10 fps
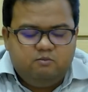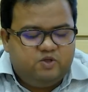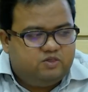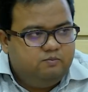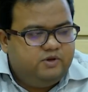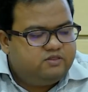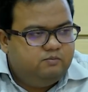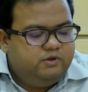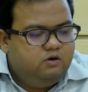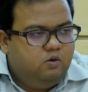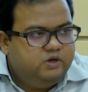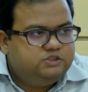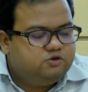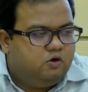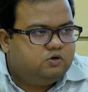but simply go
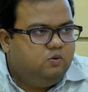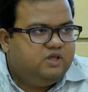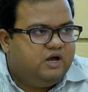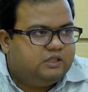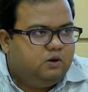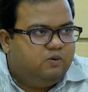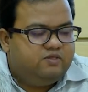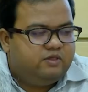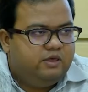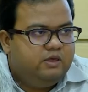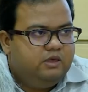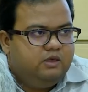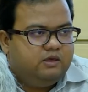and talk to a Yadav and say,